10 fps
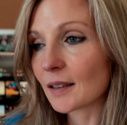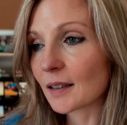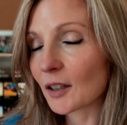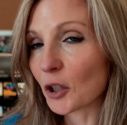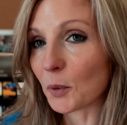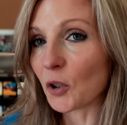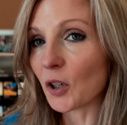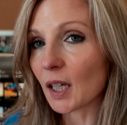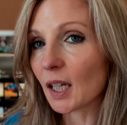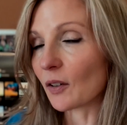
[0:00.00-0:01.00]

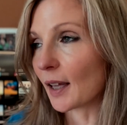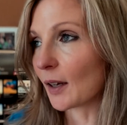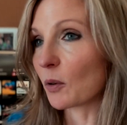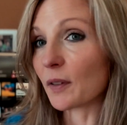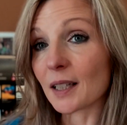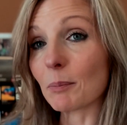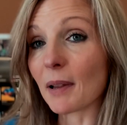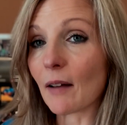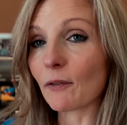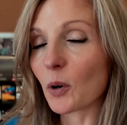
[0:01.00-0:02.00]
community, like on this
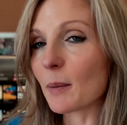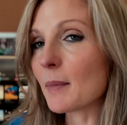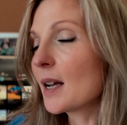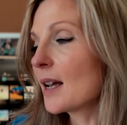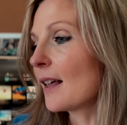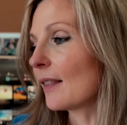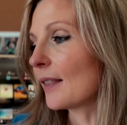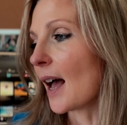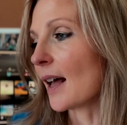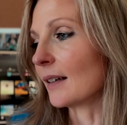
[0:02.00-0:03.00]
platform,
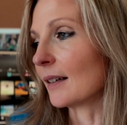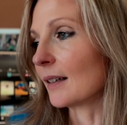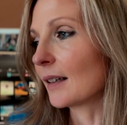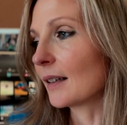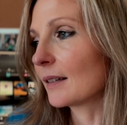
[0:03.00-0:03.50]
then,